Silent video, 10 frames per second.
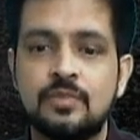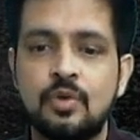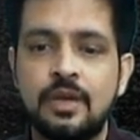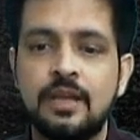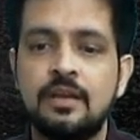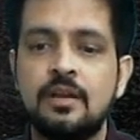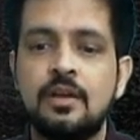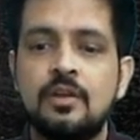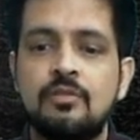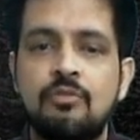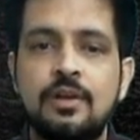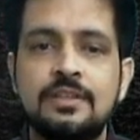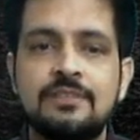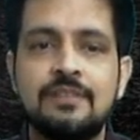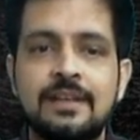Okay, what
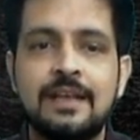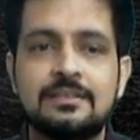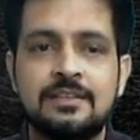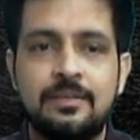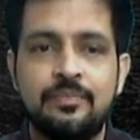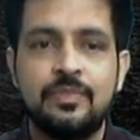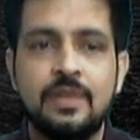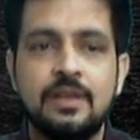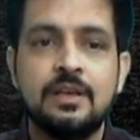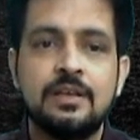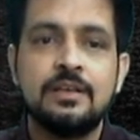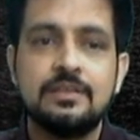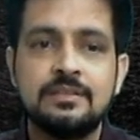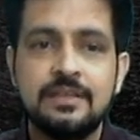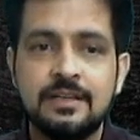is our next step?
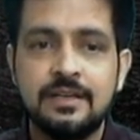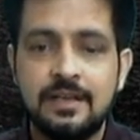See,